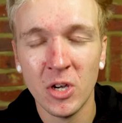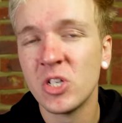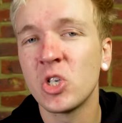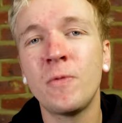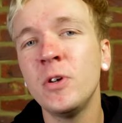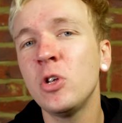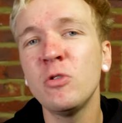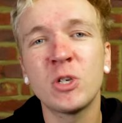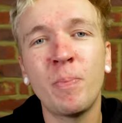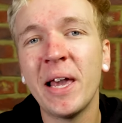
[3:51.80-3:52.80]
So if you
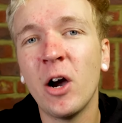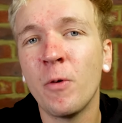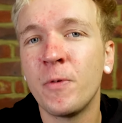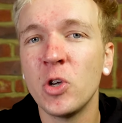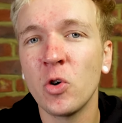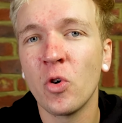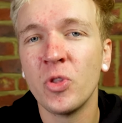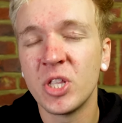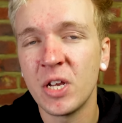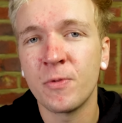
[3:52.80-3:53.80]
do split off and you're on
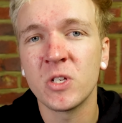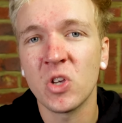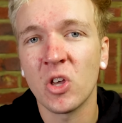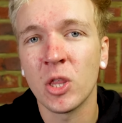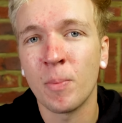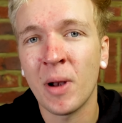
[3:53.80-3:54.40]
the different side of the